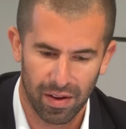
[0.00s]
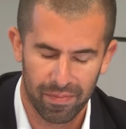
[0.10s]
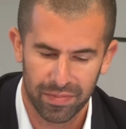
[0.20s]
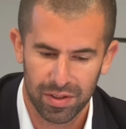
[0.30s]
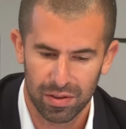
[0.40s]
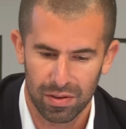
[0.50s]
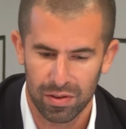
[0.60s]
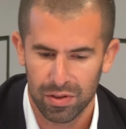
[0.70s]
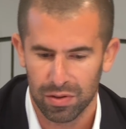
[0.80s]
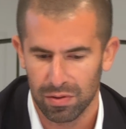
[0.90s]
um, to,
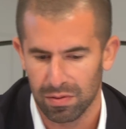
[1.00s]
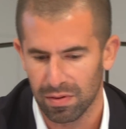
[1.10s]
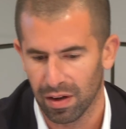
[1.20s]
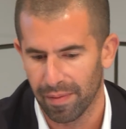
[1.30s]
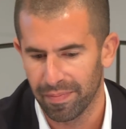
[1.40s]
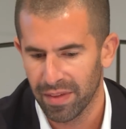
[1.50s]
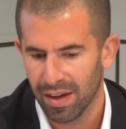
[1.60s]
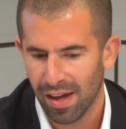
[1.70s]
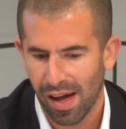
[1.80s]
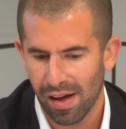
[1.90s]
to um,
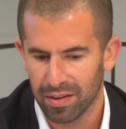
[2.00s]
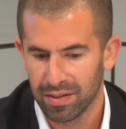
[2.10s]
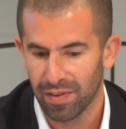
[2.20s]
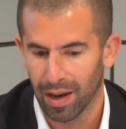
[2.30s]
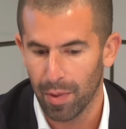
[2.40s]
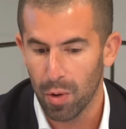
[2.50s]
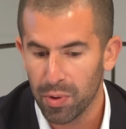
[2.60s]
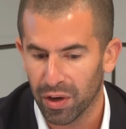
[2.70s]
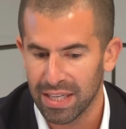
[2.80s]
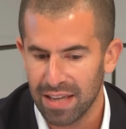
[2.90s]
develop
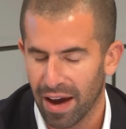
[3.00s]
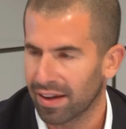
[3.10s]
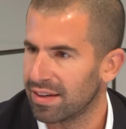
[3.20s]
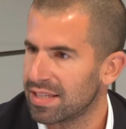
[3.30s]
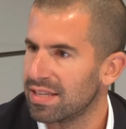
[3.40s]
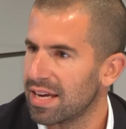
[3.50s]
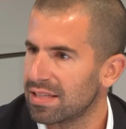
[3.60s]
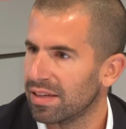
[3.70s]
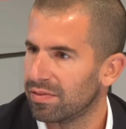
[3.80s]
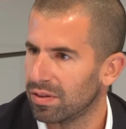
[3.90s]
opioid antagonists
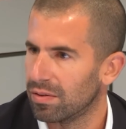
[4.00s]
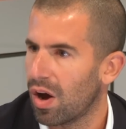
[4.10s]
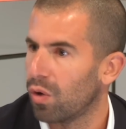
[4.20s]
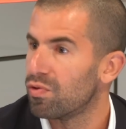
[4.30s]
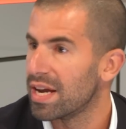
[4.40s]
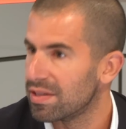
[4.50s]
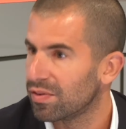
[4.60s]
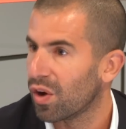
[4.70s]
nasally for a whole range of